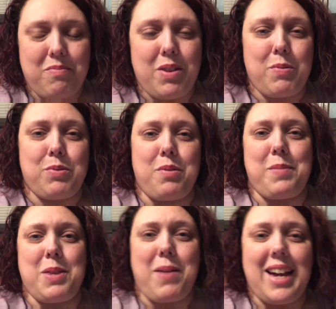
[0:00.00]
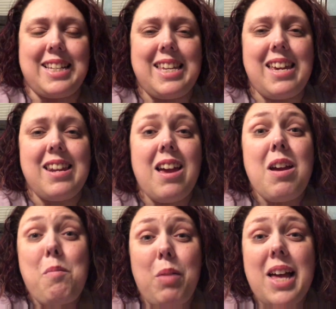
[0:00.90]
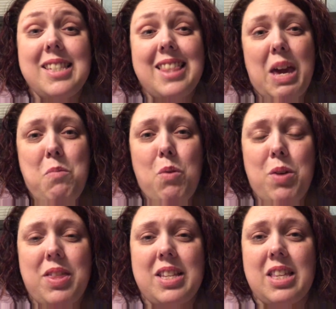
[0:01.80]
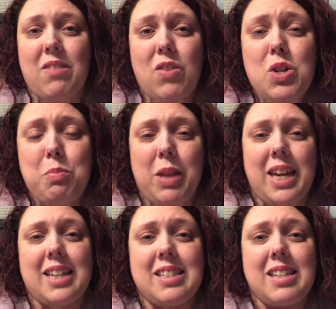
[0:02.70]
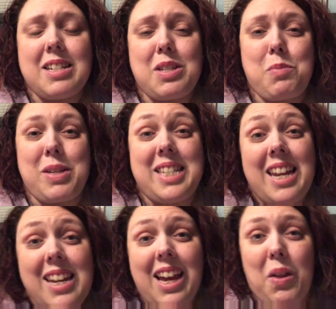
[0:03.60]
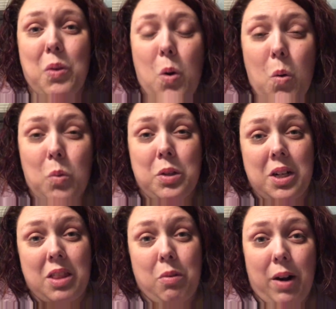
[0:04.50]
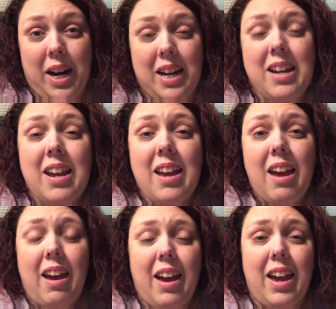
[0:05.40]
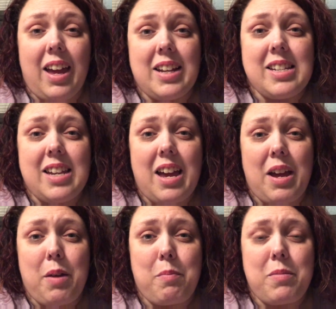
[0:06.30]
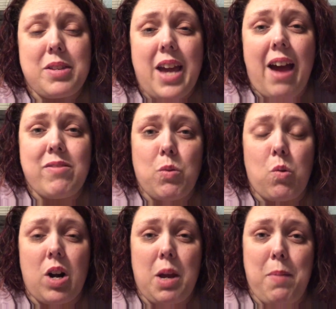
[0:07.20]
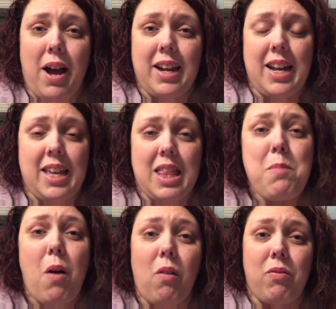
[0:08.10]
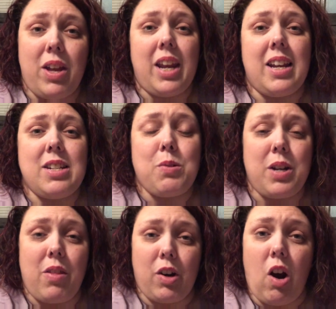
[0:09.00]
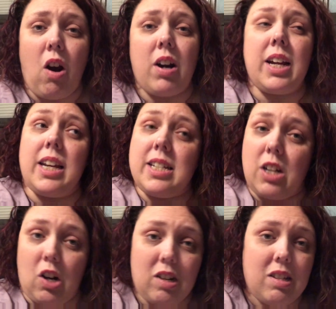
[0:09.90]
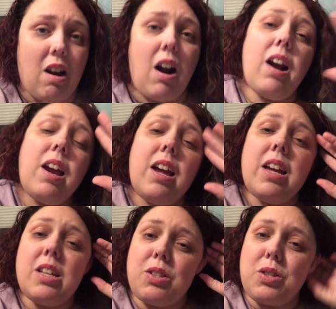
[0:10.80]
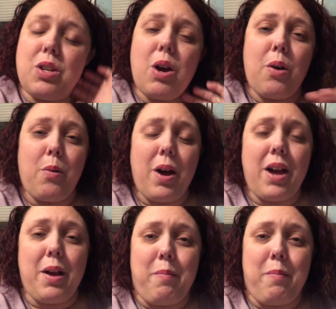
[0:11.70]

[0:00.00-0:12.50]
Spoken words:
there was room in the back seat. Plus, they weren't with us in the first place to be standing out in the cold and in the rain, and to have to worry about getting them all fit into another car to get to Kirk's car. So